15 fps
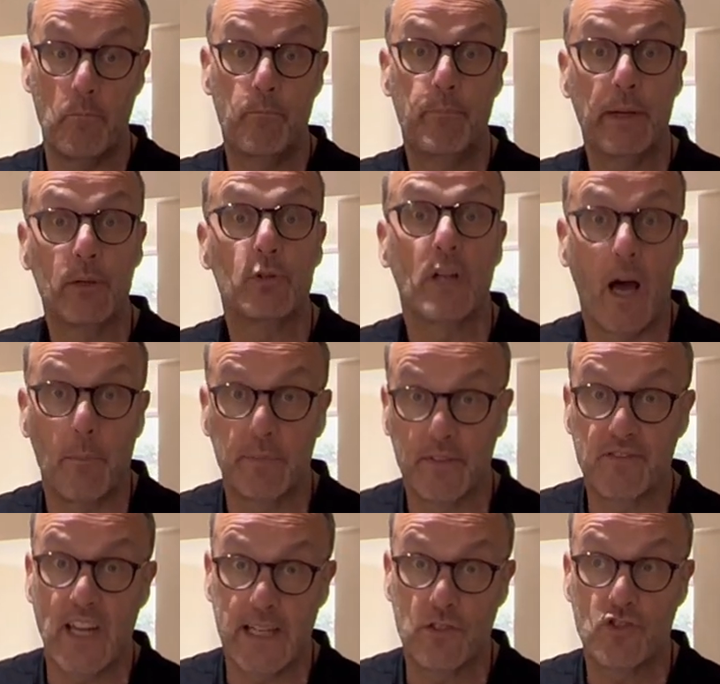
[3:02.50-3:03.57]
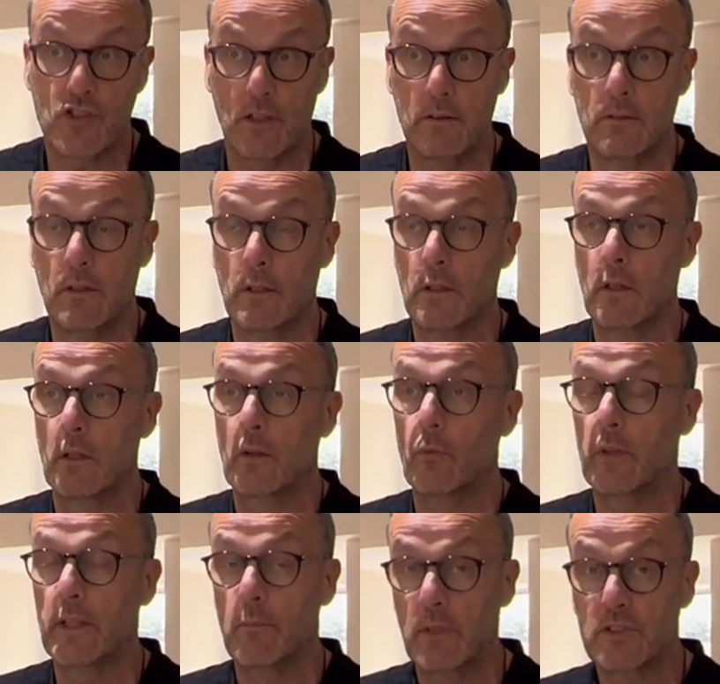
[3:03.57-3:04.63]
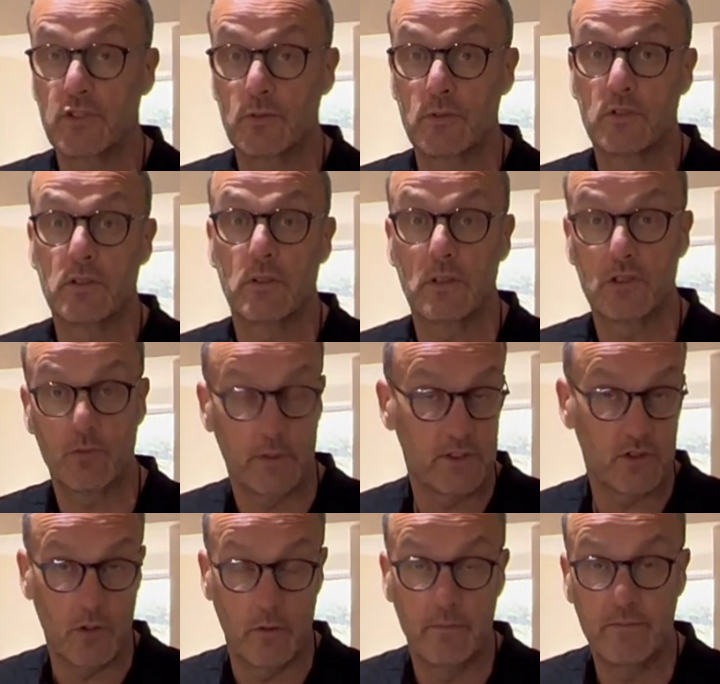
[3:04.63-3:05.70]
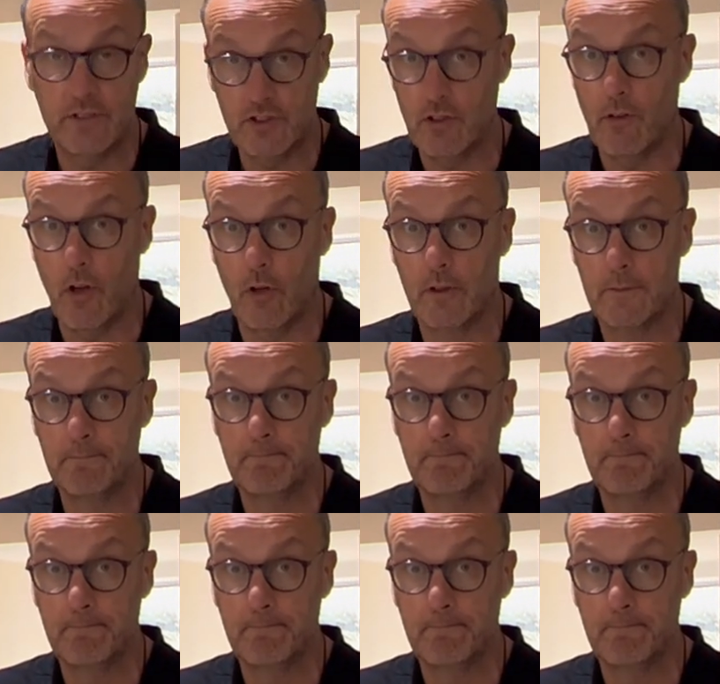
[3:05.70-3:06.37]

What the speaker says: build-up of tension where the muscles are switched on for too long.